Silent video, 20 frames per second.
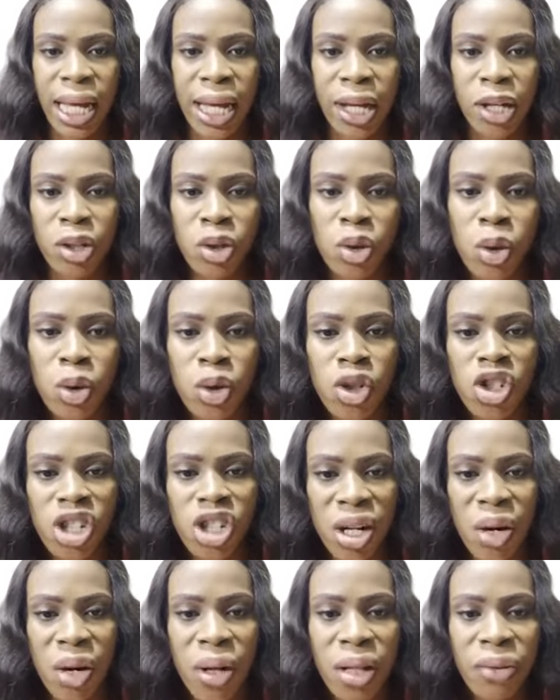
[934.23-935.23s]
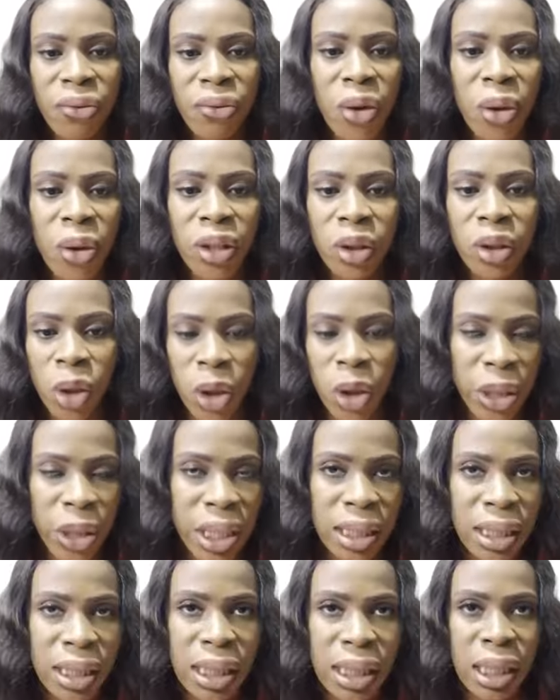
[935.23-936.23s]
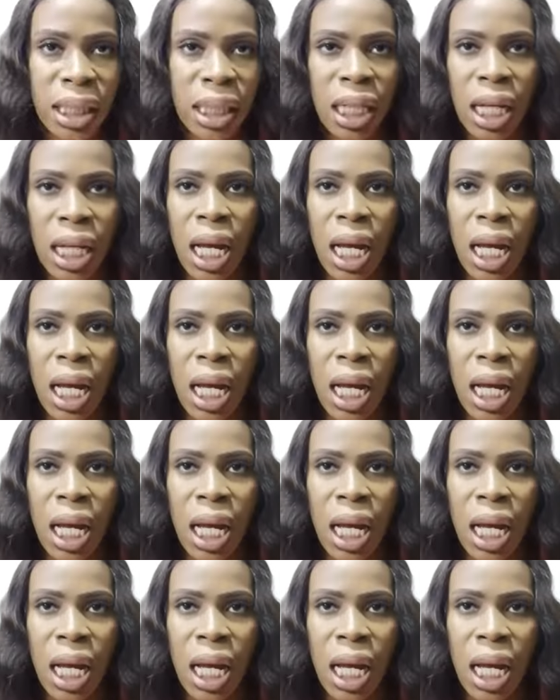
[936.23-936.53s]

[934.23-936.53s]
So you generate foreign currency,